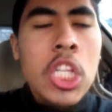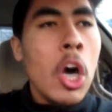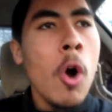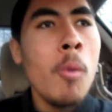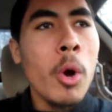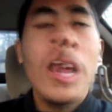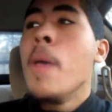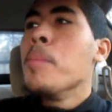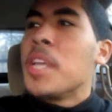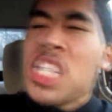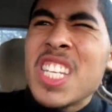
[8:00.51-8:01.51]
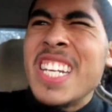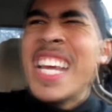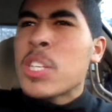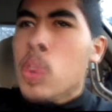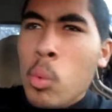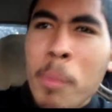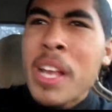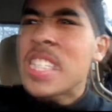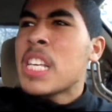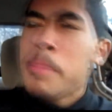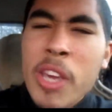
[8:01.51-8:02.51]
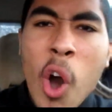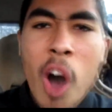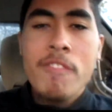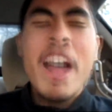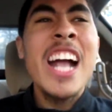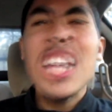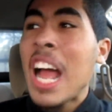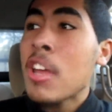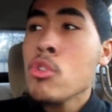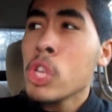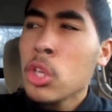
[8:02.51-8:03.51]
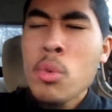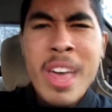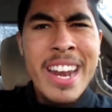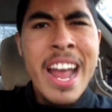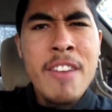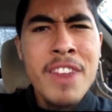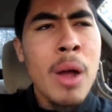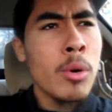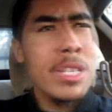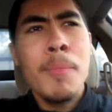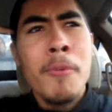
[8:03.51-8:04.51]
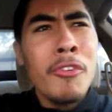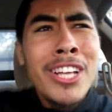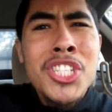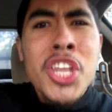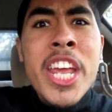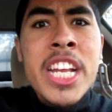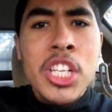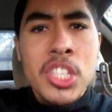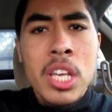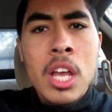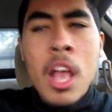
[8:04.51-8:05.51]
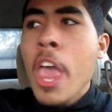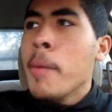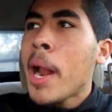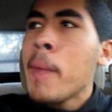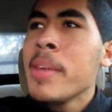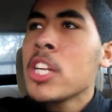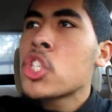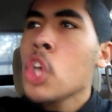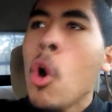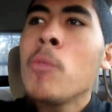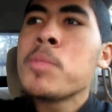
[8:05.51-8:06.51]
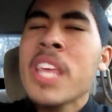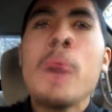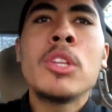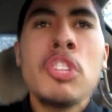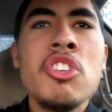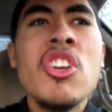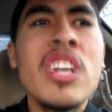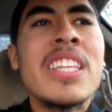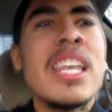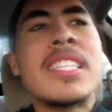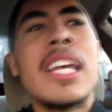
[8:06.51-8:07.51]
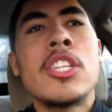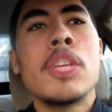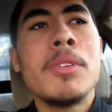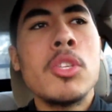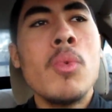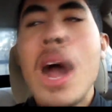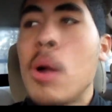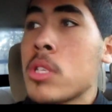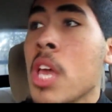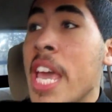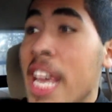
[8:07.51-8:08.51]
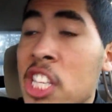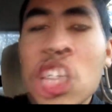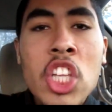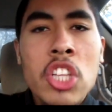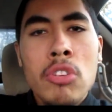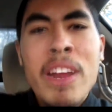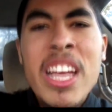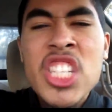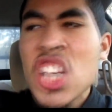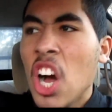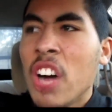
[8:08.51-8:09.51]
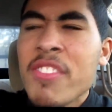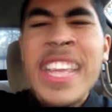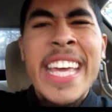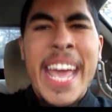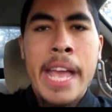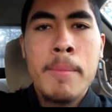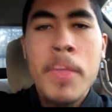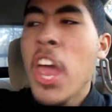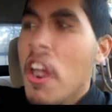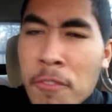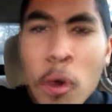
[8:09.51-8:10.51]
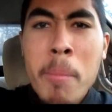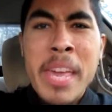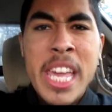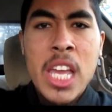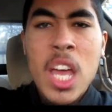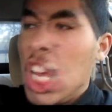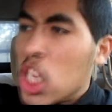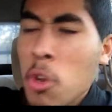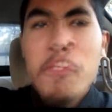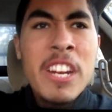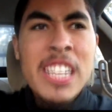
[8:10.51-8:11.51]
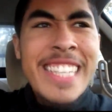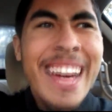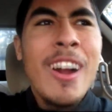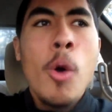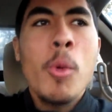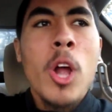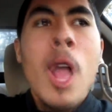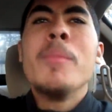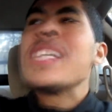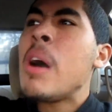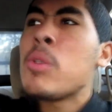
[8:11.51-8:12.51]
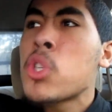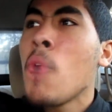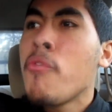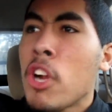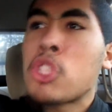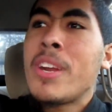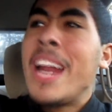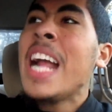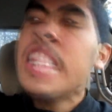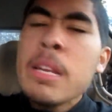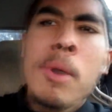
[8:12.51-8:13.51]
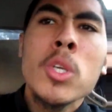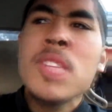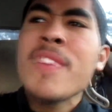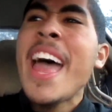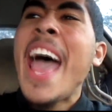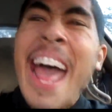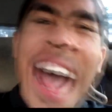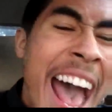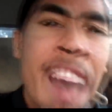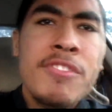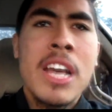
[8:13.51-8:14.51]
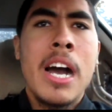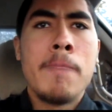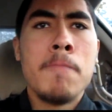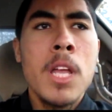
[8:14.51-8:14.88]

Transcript: the homework because the Knicks were pissing me off. I could usually do that in half an hour because I'm a freaking genius. But I'm being so upset with the New York Knicks that it took me 2 hours. It took the duration of the game for me to finish that homework because I was so frustrated. I did most of that at halftime.